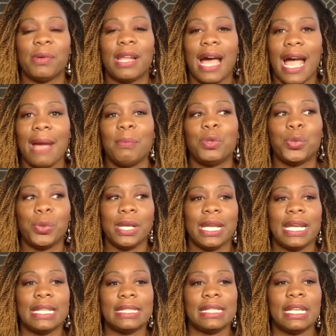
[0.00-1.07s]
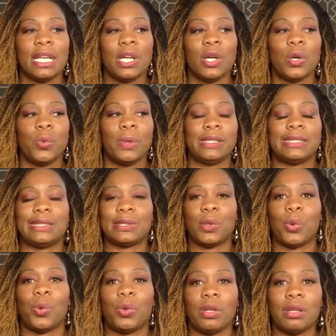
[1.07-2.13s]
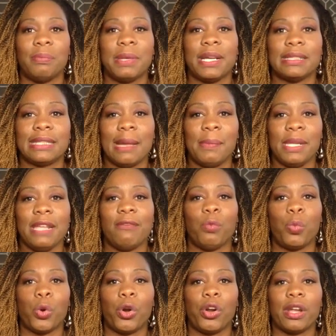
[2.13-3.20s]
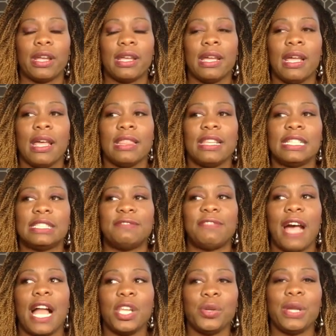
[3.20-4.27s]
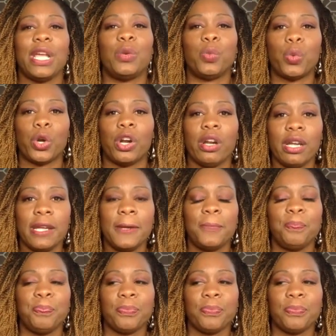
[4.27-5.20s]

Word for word: But I'm doing it with soul because I believe work, there's value in work.